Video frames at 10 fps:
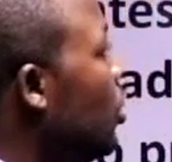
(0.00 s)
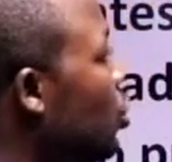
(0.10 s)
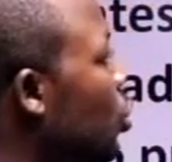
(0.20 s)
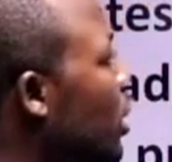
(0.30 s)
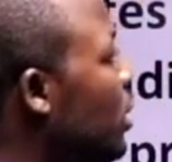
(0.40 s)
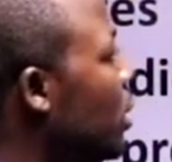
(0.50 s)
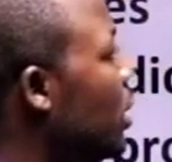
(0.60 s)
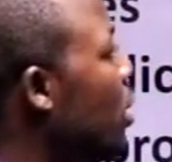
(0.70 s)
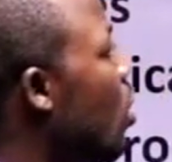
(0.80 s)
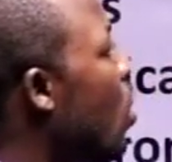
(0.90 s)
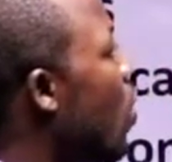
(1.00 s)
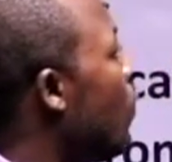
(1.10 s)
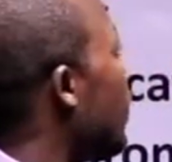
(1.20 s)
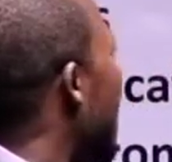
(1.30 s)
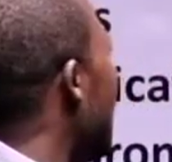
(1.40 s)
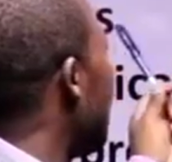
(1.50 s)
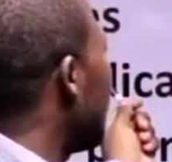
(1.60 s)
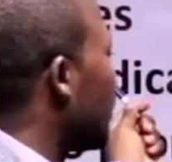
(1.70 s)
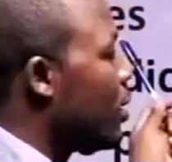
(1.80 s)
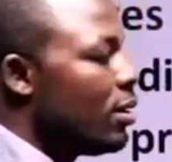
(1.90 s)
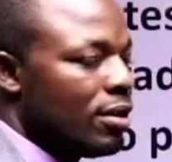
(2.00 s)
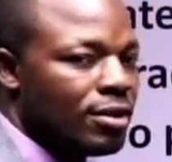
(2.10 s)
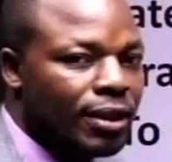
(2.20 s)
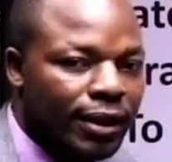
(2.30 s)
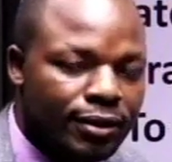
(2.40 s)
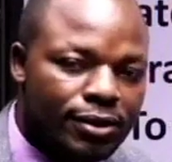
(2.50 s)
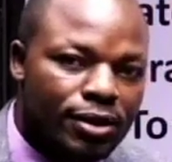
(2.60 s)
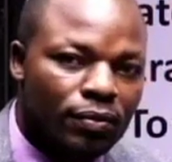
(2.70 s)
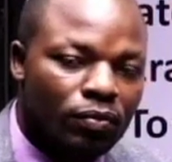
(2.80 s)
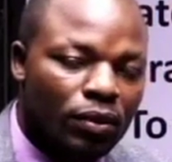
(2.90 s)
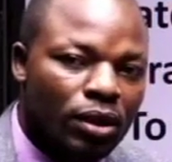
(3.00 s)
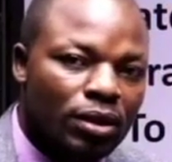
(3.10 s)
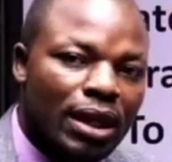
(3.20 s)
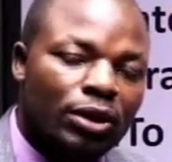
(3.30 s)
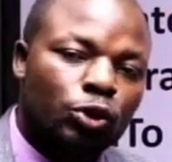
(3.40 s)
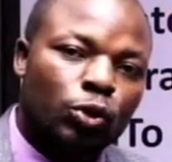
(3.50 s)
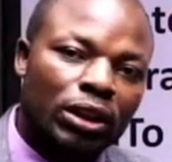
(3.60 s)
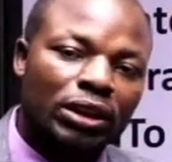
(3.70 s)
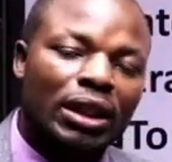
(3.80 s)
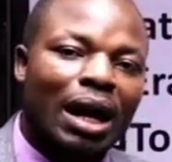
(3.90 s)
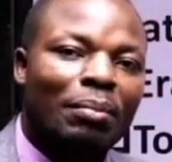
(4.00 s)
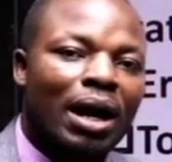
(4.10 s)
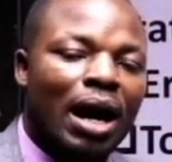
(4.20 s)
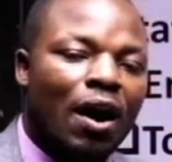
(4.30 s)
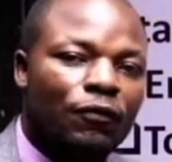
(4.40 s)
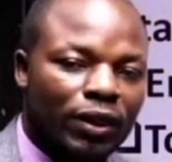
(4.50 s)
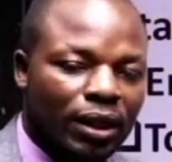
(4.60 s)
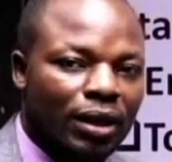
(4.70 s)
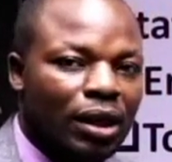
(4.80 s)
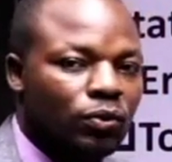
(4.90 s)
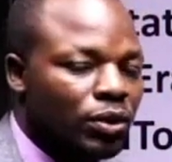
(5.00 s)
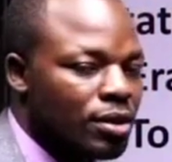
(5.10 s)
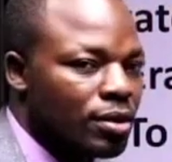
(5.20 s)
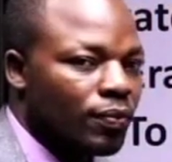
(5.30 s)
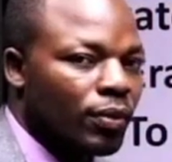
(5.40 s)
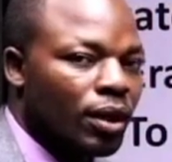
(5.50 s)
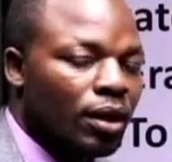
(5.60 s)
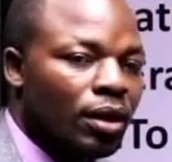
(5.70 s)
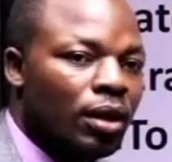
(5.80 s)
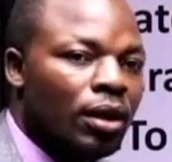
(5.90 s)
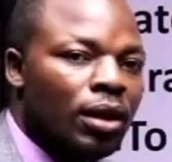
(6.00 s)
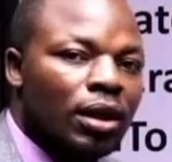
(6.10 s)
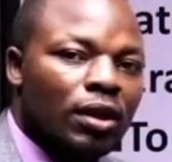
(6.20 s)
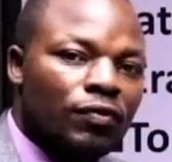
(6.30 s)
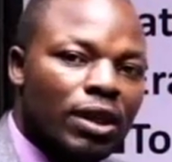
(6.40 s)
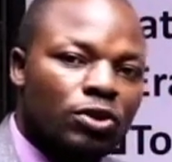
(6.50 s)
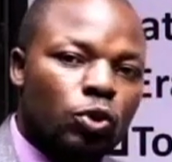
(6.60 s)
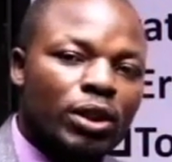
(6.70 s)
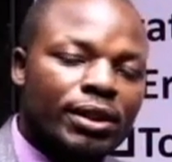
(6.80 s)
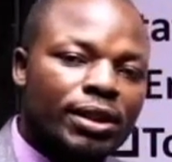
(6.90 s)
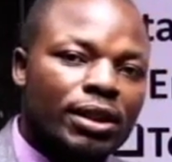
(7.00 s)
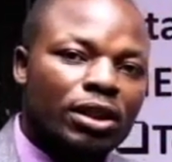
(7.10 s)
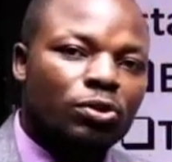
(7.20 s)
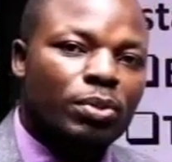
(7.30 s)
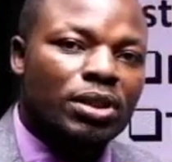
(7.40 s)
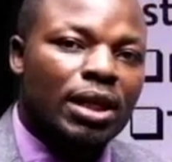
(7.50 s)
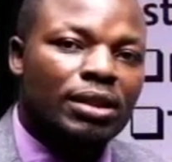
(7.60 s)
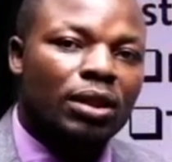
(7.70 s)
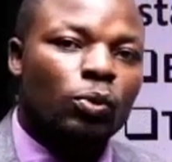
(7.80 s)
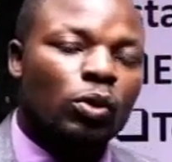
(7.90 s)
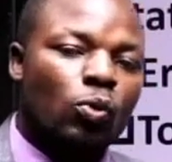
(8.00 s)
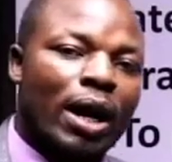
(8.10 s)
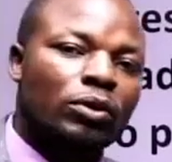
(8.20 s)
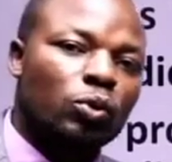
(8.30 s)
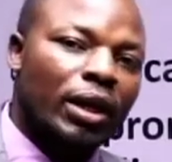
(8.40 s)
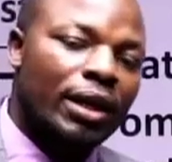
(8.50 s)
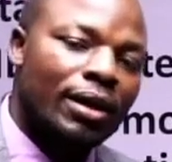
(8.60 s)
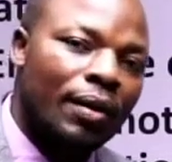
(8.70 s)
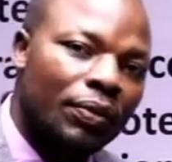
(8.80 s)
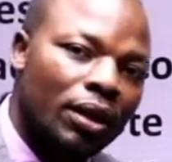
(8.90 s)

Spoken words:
unity of African states, that unity among African countries. If there's unity, it means that they will work together